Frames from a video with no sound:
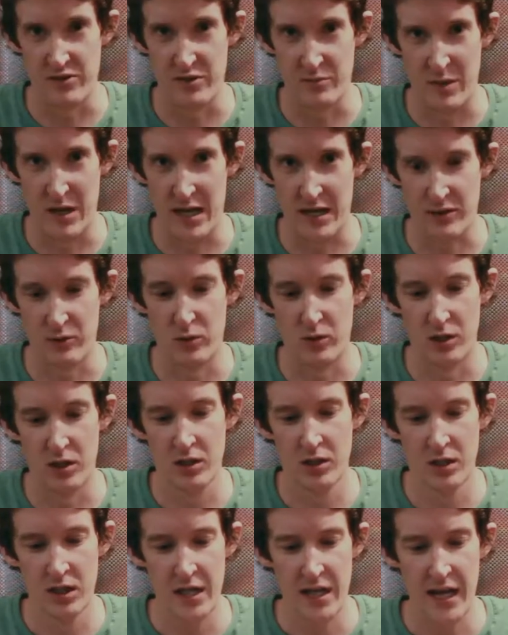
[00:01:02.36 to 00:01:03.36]
the parkour
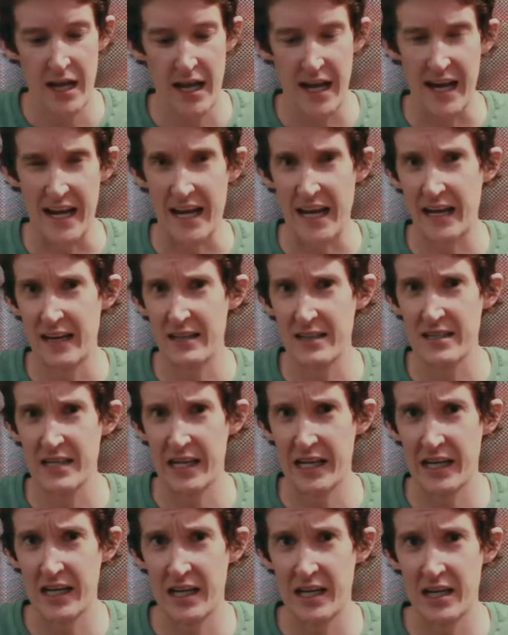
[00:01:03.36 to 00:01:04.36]
and
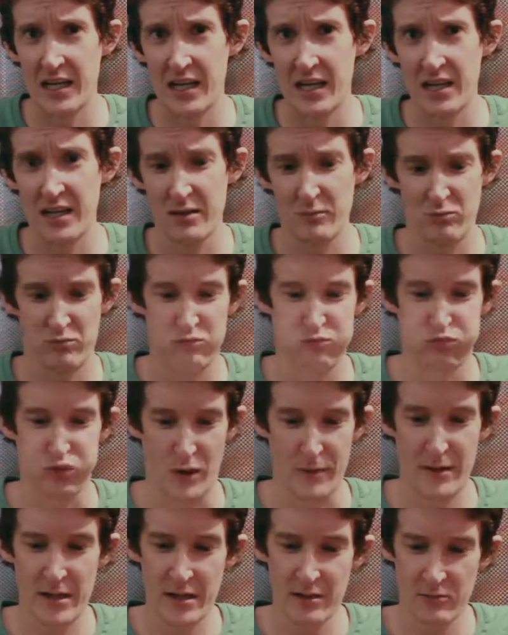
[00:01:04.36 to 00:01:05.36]
uh,
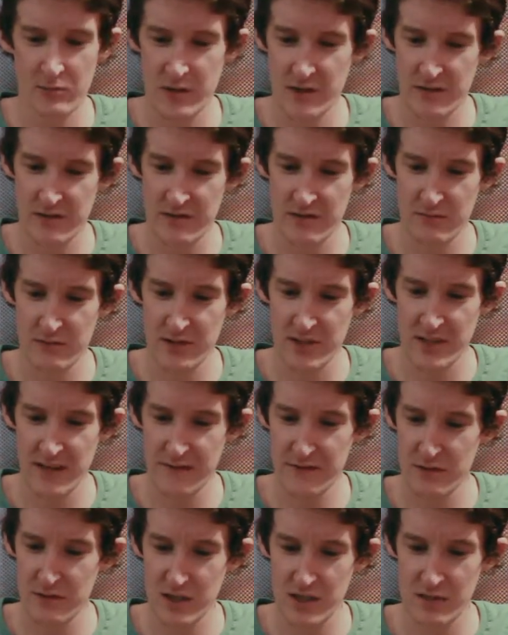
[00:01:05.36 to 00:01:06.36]
brimming with with stuff
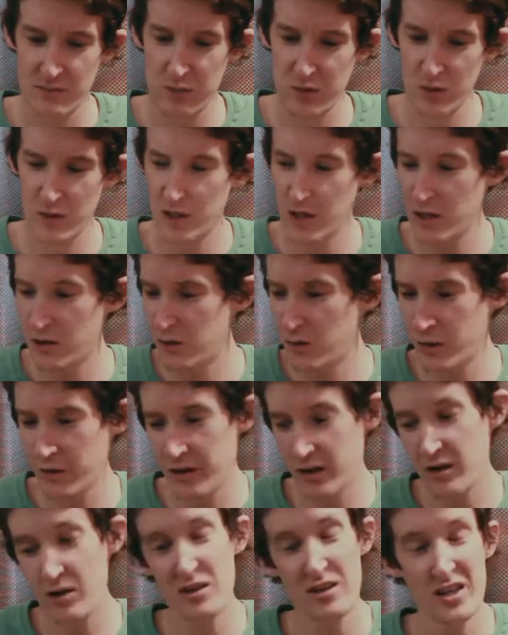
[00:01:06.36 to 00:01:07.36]
to explore.
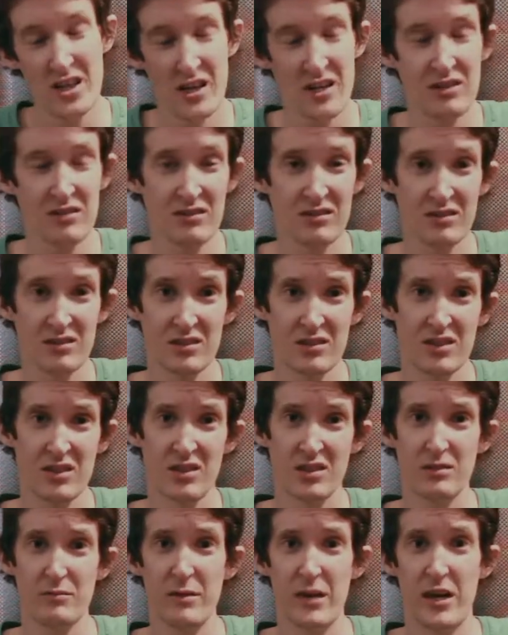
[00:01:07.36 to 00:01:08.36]
Although you know,
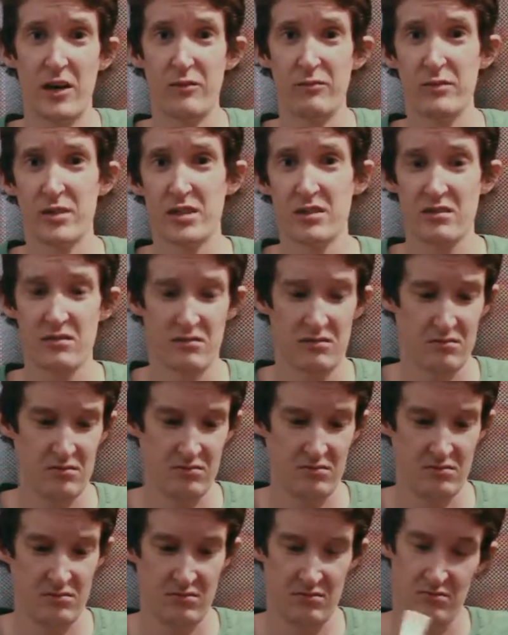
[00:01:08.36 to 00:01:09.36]
Matt Hoffman's
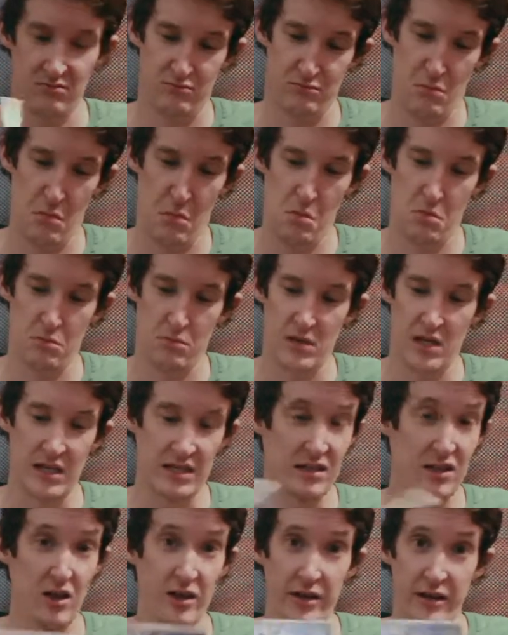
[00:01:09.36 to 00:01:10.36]
there's a
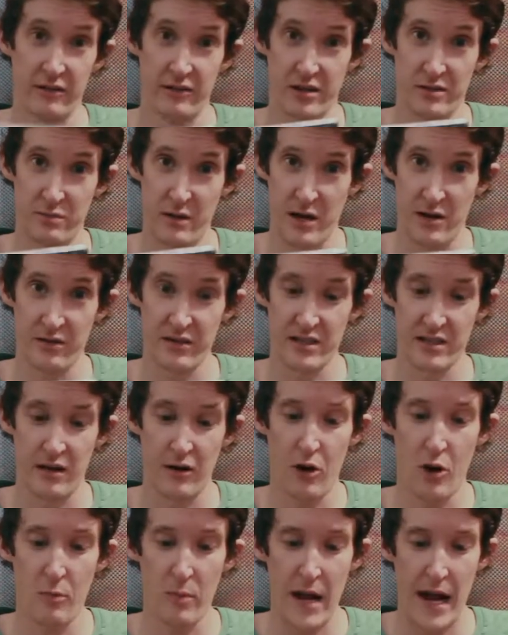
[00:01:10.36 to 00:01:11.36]
lot there as well. There's a
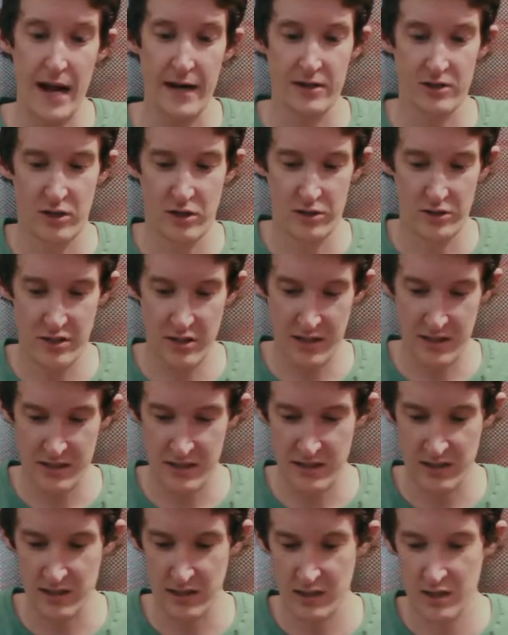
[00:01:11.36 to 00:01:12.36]
lot packed onto
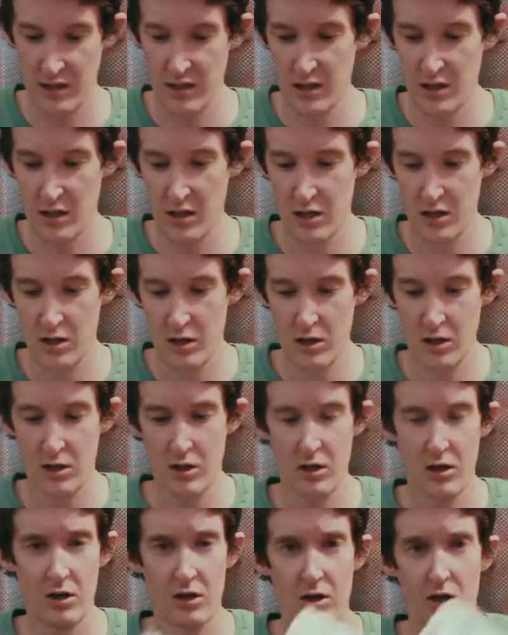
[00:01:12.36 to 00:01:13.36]
this
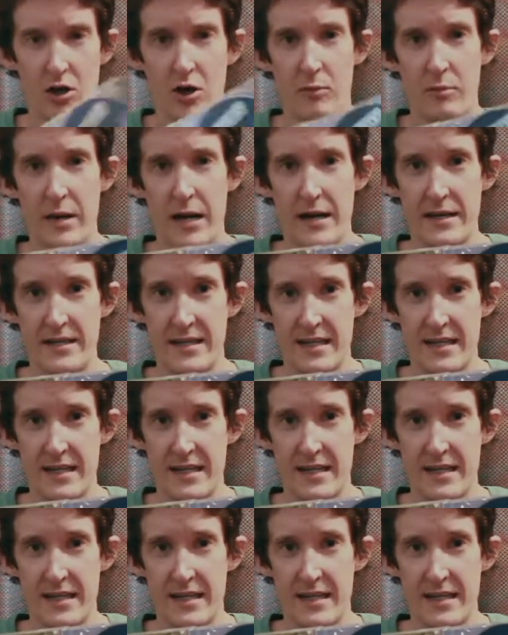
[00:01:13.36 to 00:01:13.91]
compact